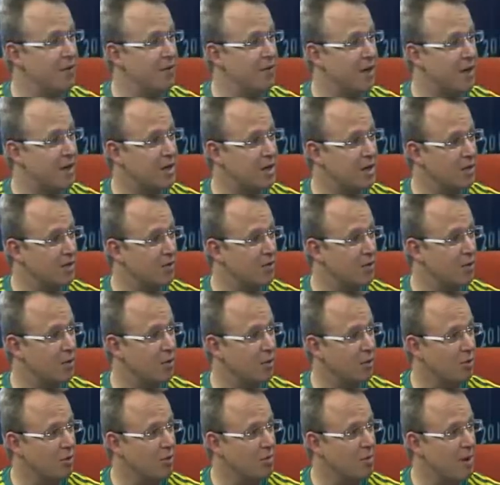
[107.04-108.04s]
In fact, if
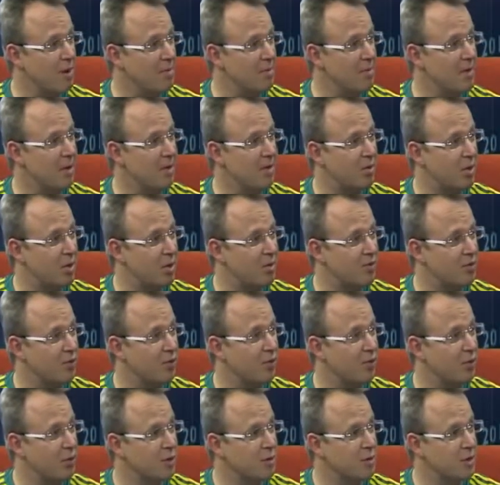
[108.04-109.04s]
you remember one of
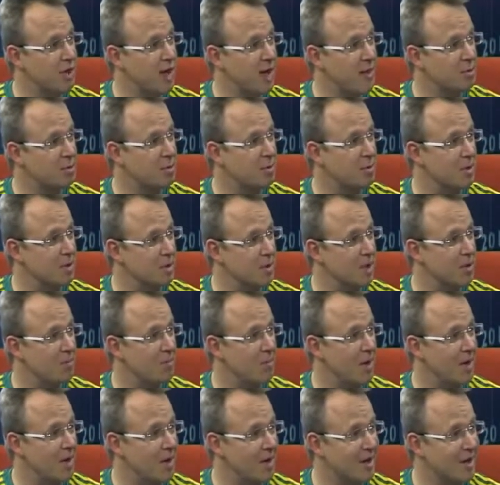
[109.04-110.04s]
the first games, Brazil
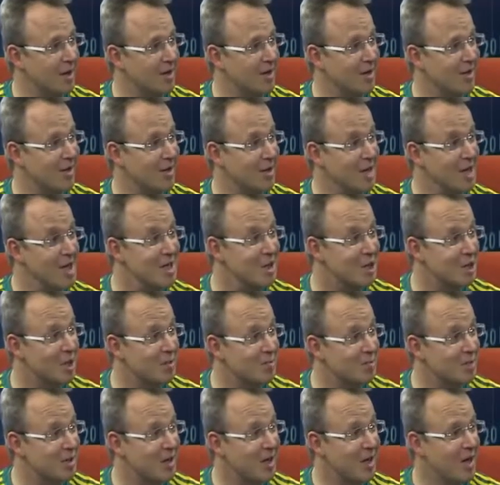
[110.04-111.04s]
playing uh,
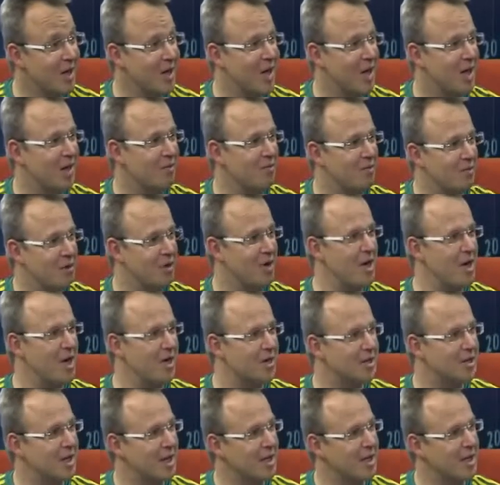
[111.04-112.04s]
Egypt, mm. a very
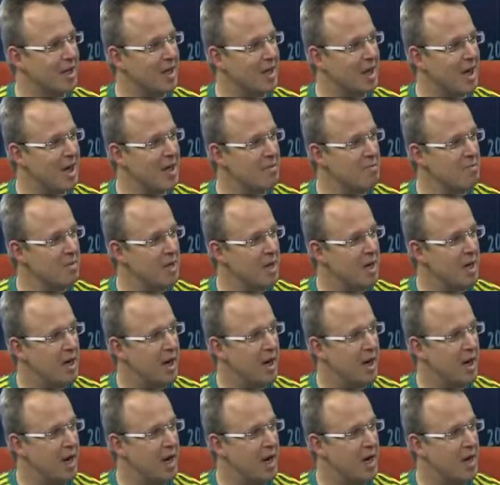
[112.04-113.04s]
exciting game.
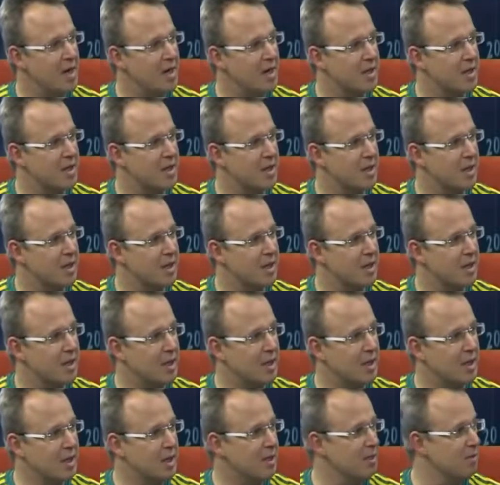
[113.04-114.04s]
And uh,
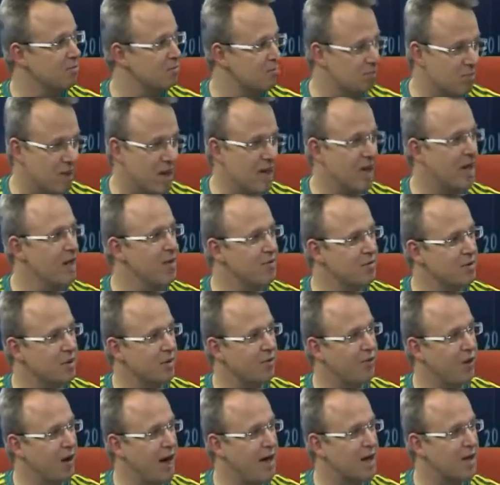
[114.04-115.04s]
even
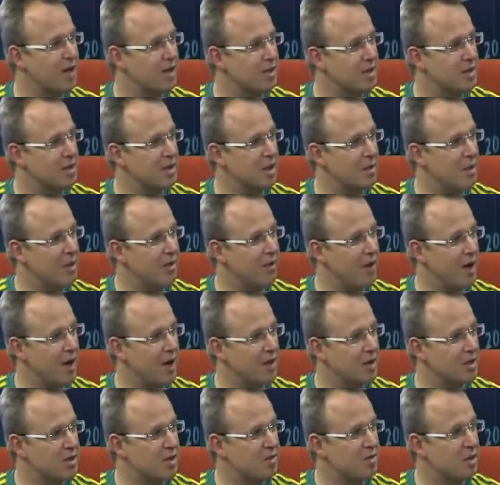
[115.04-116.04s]
the final, the
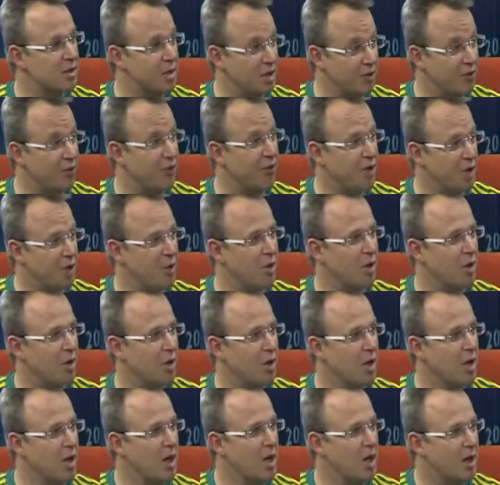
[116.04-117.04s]
semi-final, so we did very
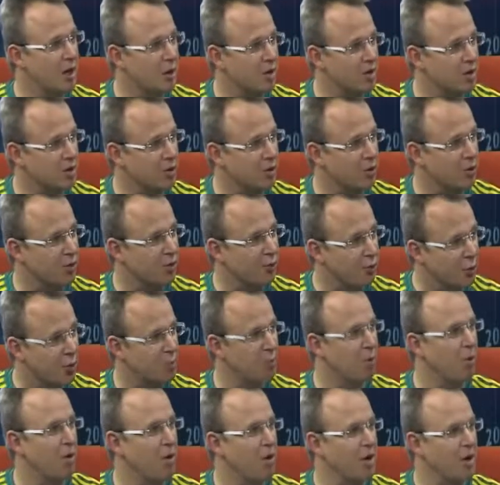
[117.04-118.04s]
well uh, on the
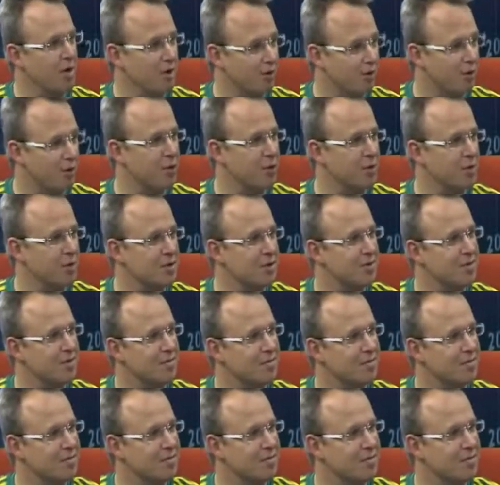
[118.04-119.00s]
footballing front.